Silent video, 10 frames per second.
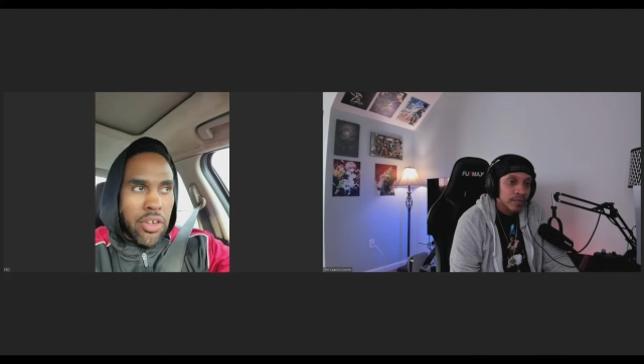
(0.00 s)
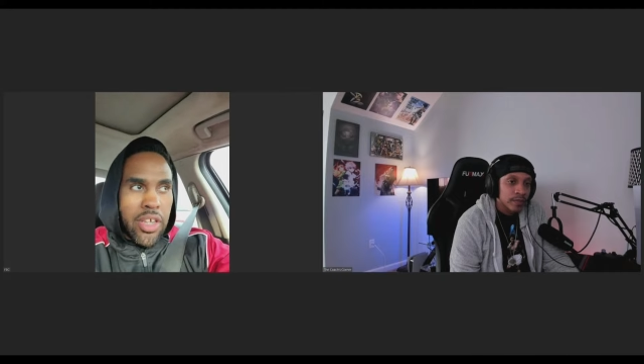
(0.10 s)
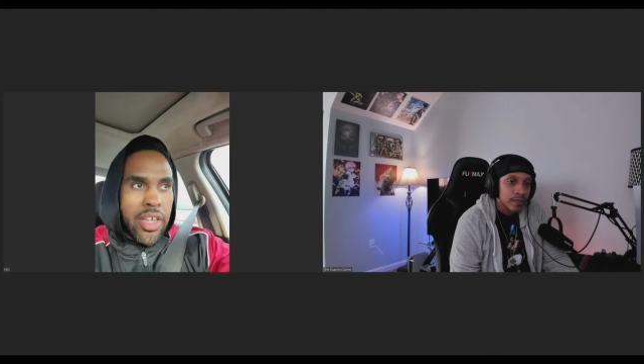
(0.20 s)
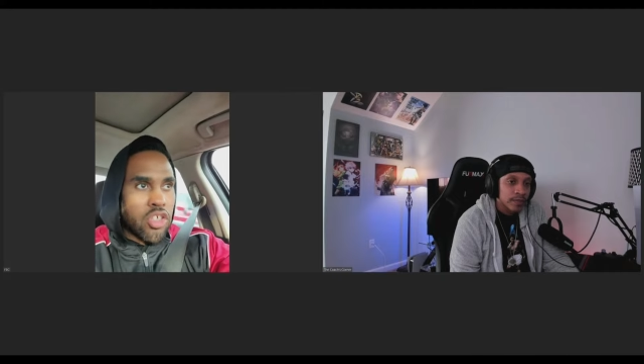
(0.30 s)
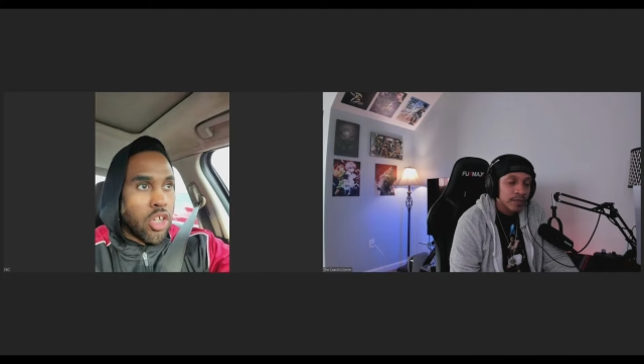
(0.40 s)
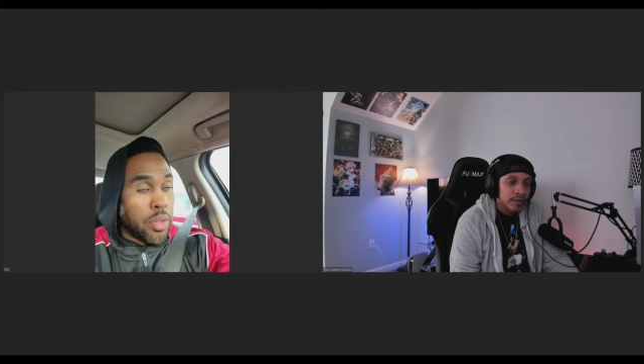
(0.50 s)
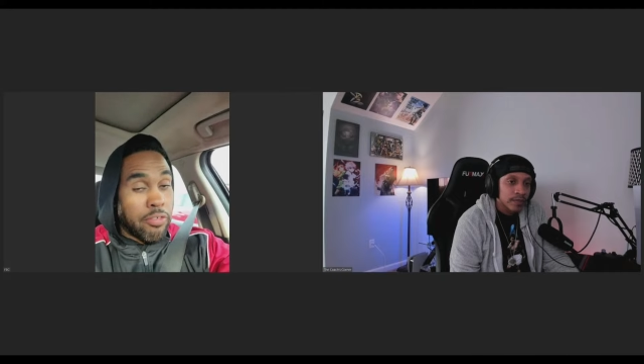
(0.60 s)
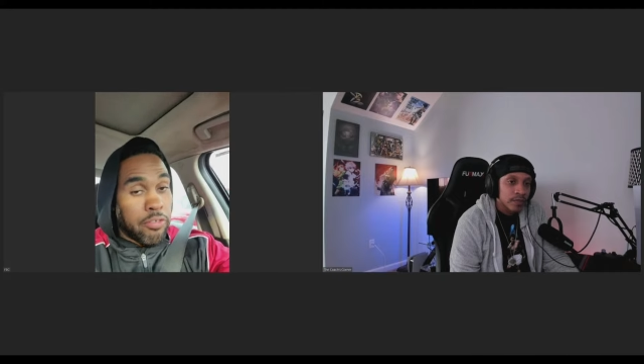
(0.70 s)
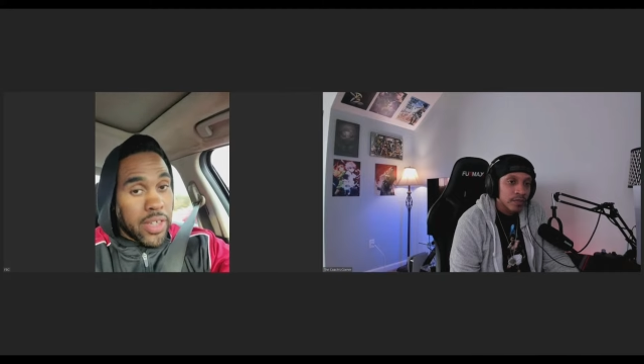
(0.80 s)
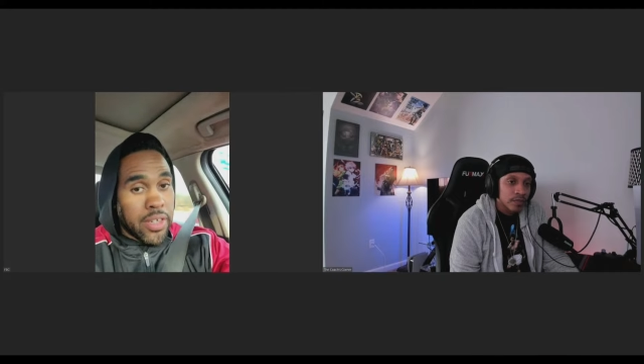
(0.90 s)
Kings all the way to
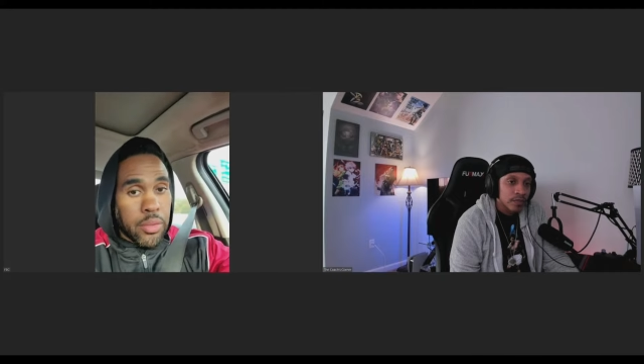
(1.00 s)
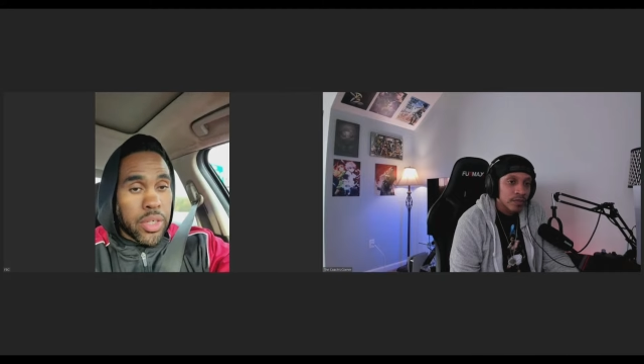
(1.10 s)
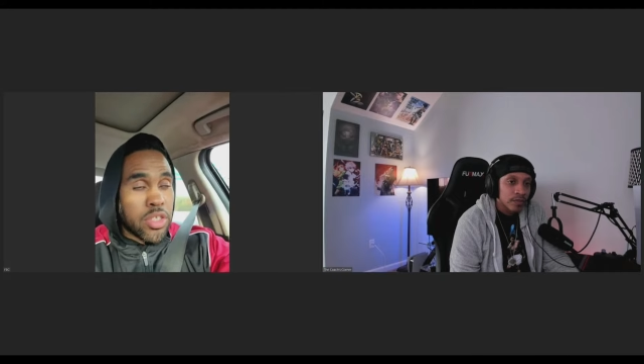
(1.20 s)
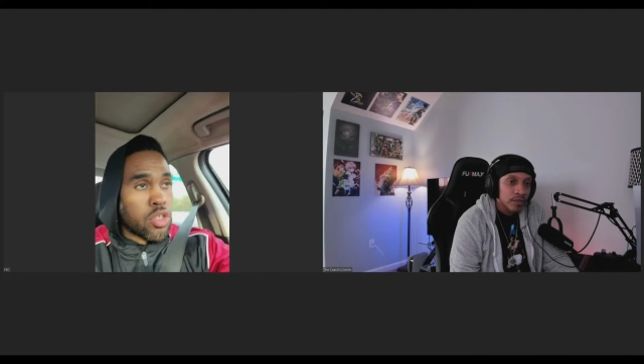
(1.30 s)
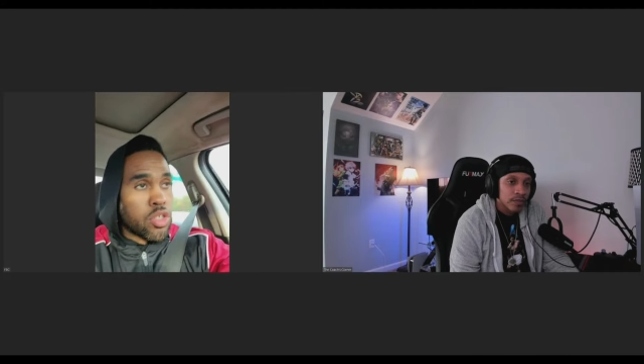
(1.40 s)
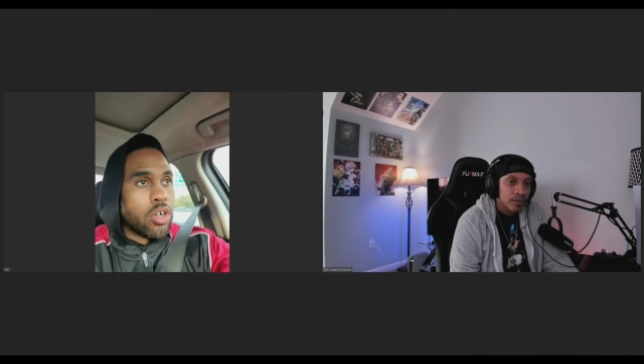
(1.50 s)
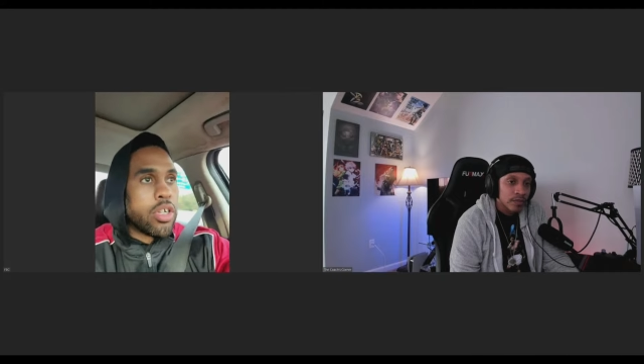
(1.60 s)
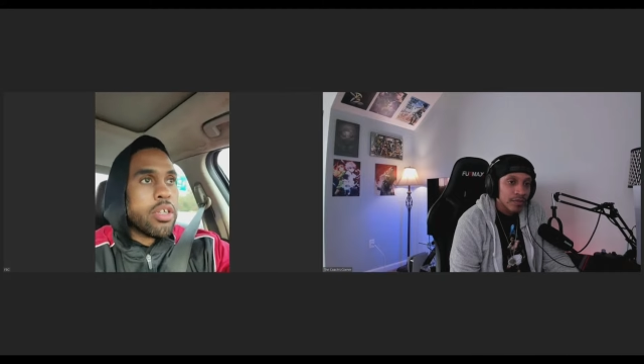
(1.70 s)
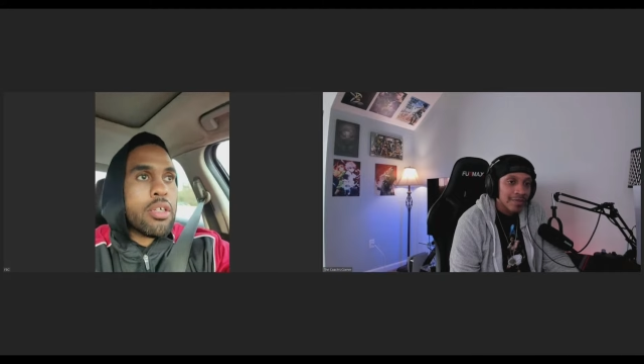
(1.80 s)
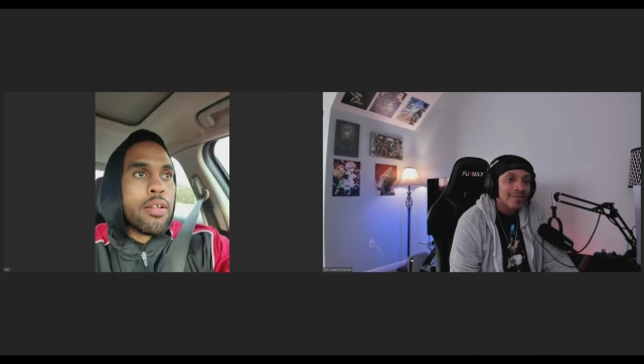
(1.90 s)
Fight Night when it started.
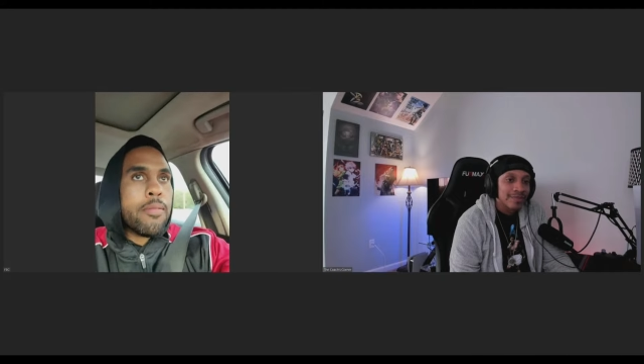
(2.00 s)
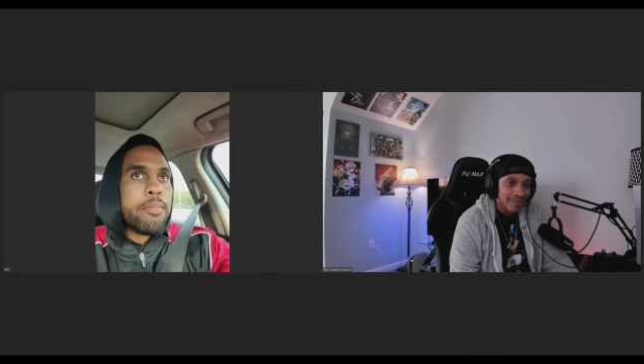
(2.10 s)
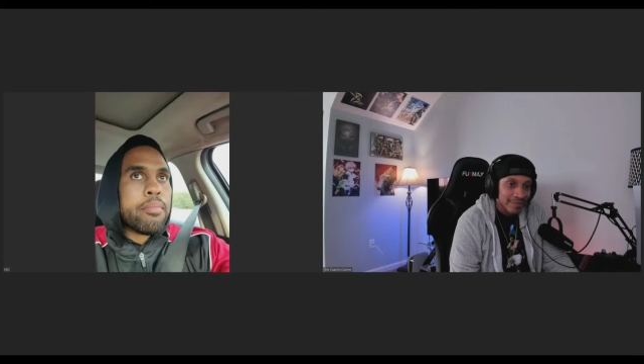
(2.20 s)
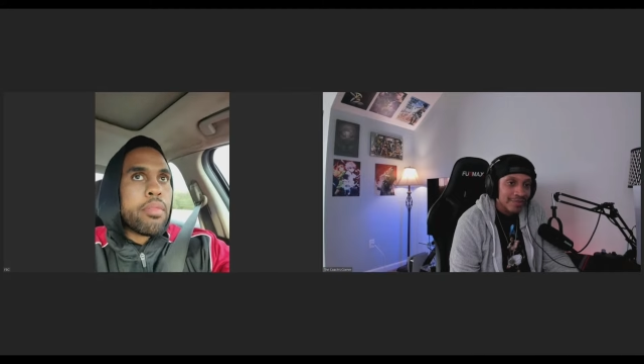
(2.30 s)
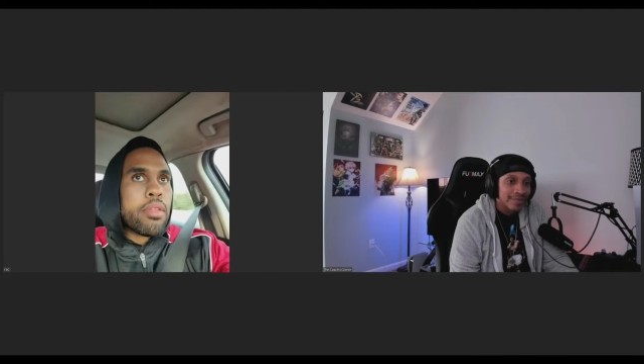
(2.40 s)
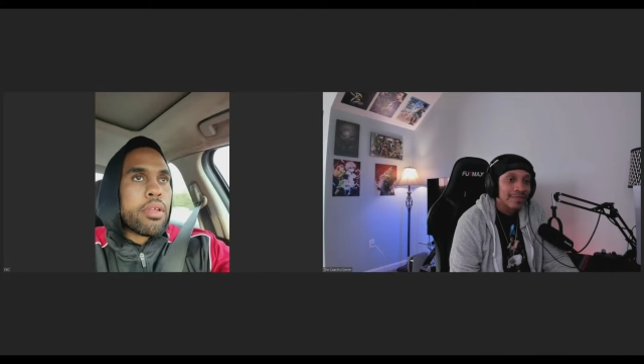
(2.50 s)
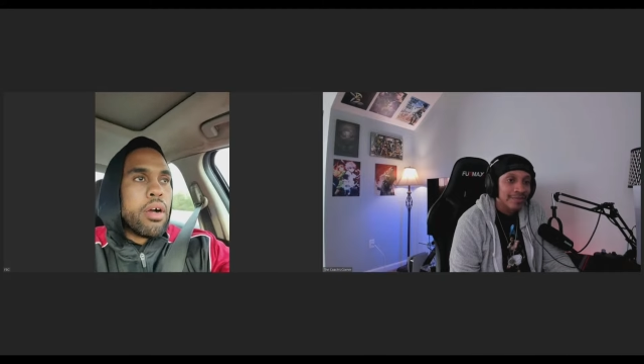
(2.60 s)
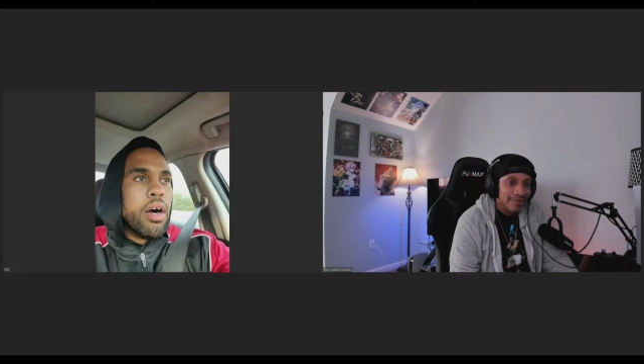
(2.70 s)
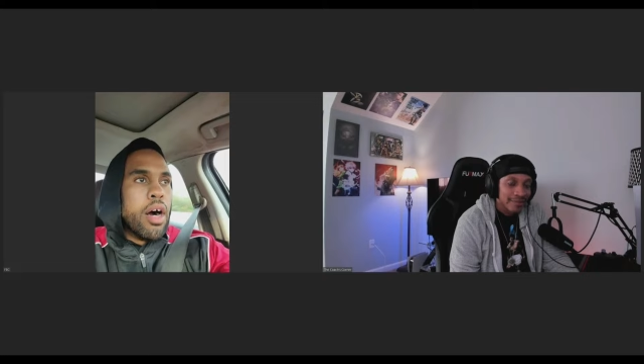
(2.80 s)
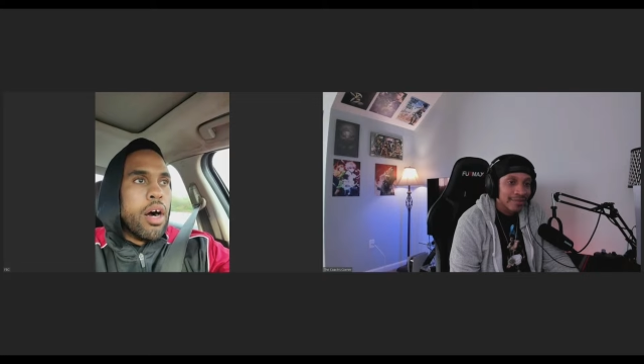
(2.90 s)

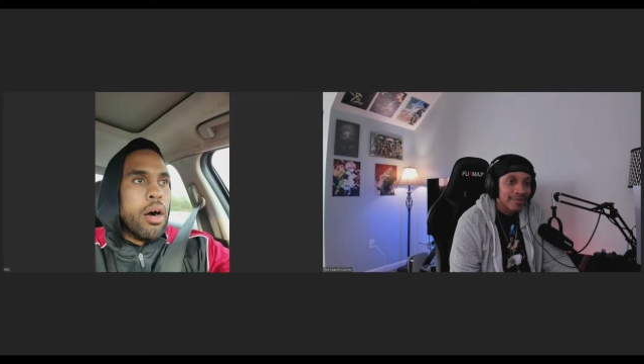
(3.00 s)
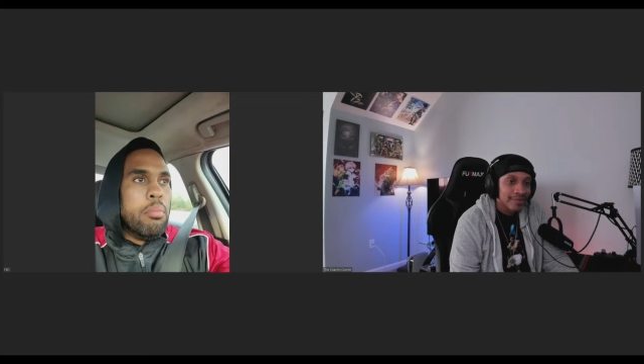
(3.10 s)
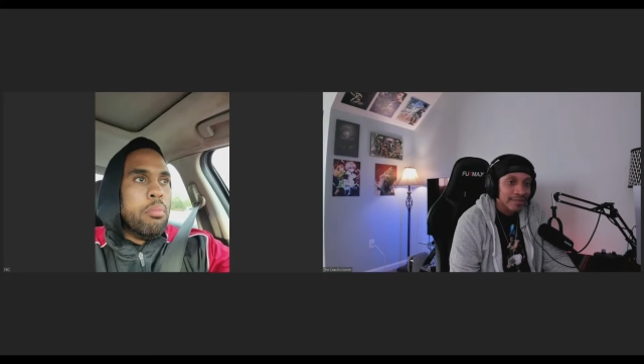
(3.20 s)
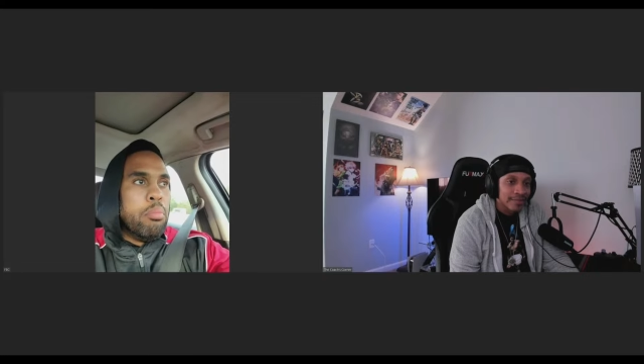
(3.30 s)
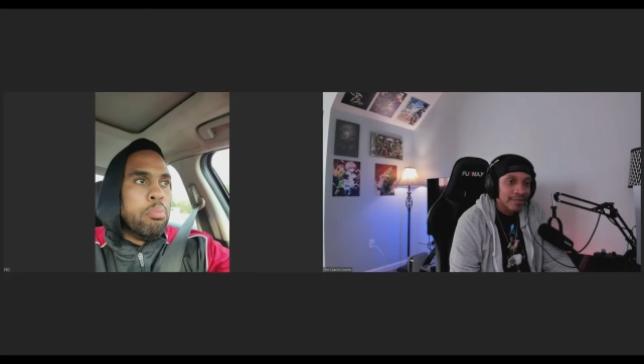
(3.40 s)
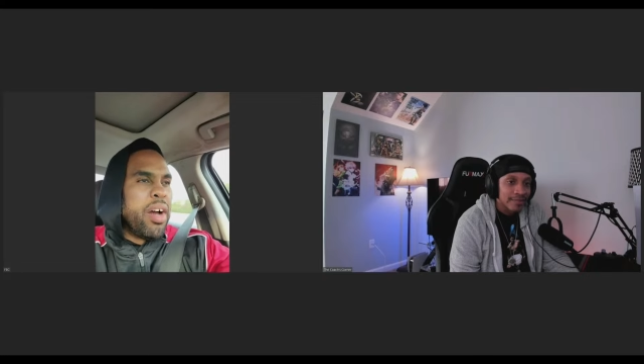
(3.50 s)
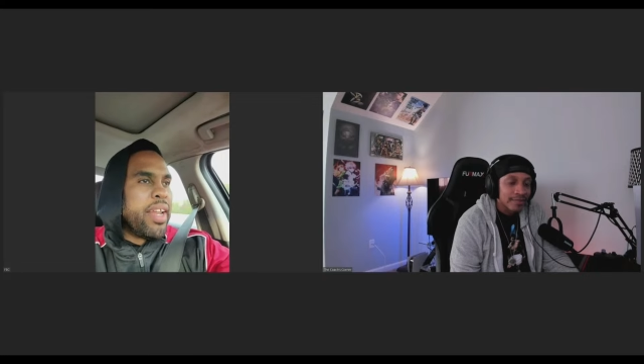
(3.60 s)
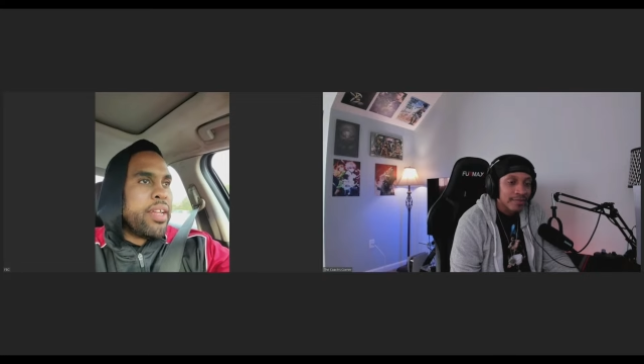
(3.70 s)
But it